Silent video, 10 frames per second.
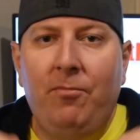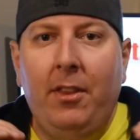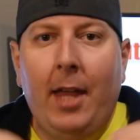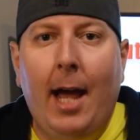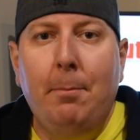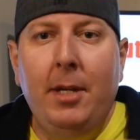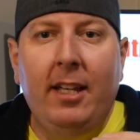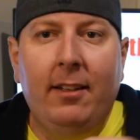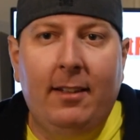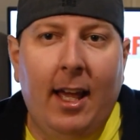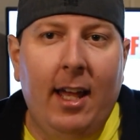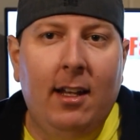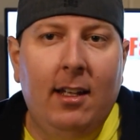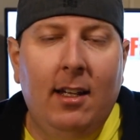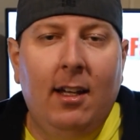That being
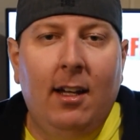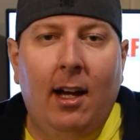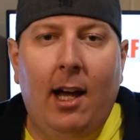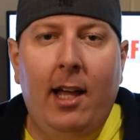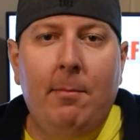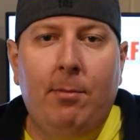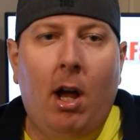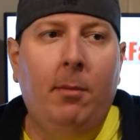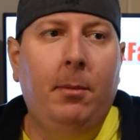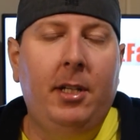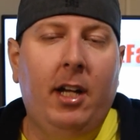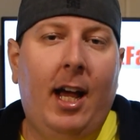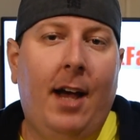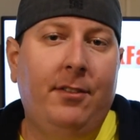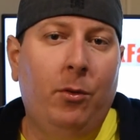said, I am probably going
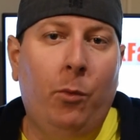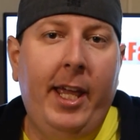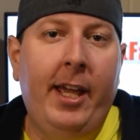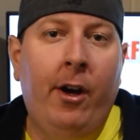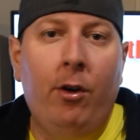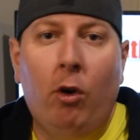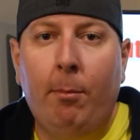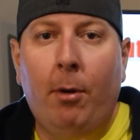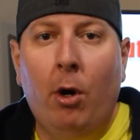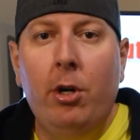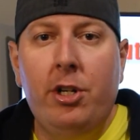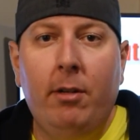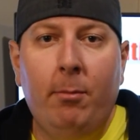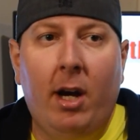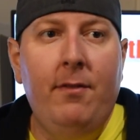to have to weigh out or
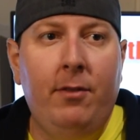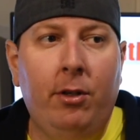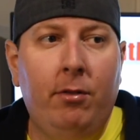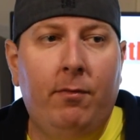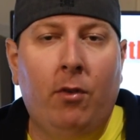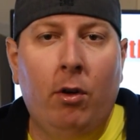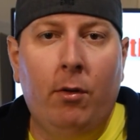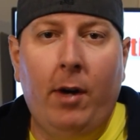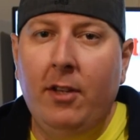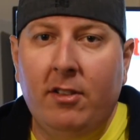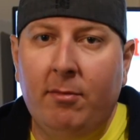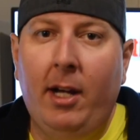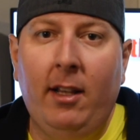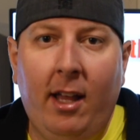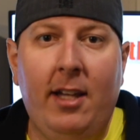portion my food for the rest of
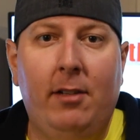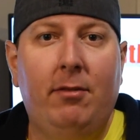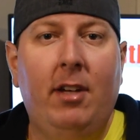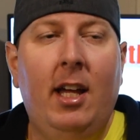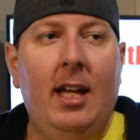my life.